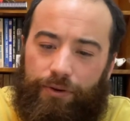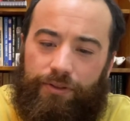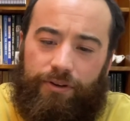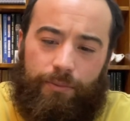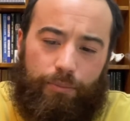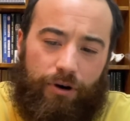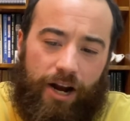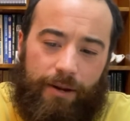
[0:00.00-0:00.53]

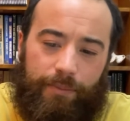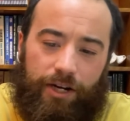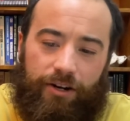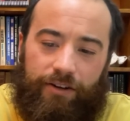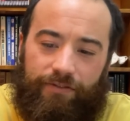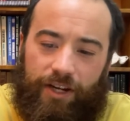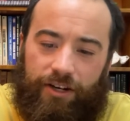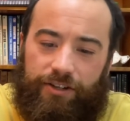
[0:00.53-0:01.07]
Both their
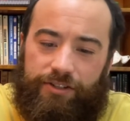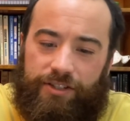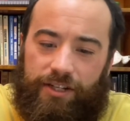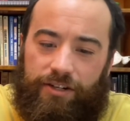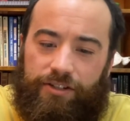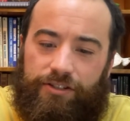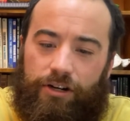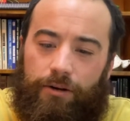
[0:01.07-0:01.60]
primary
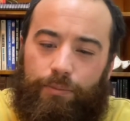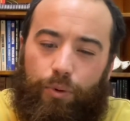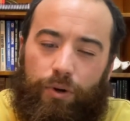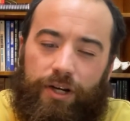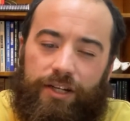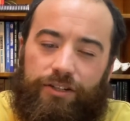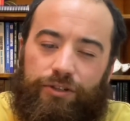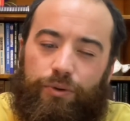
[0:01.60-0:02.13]
value centers
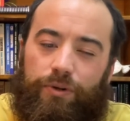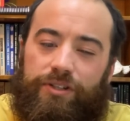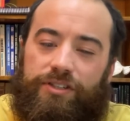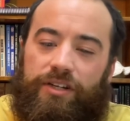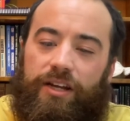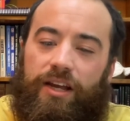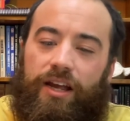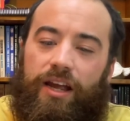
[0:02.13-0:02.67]
are pointed
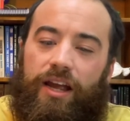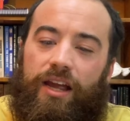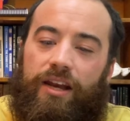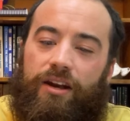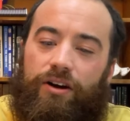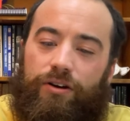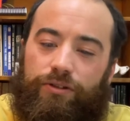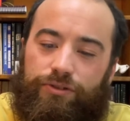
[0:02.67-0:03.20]
towards
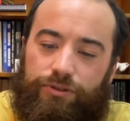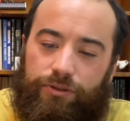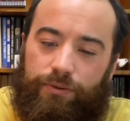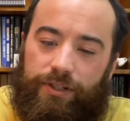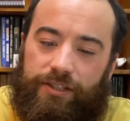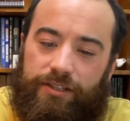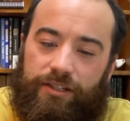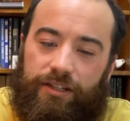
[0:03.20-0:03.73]
an
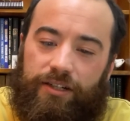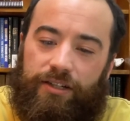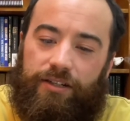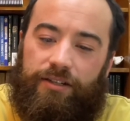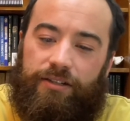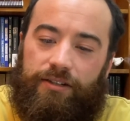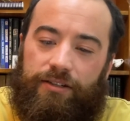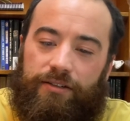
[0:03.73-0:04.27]
altruistic,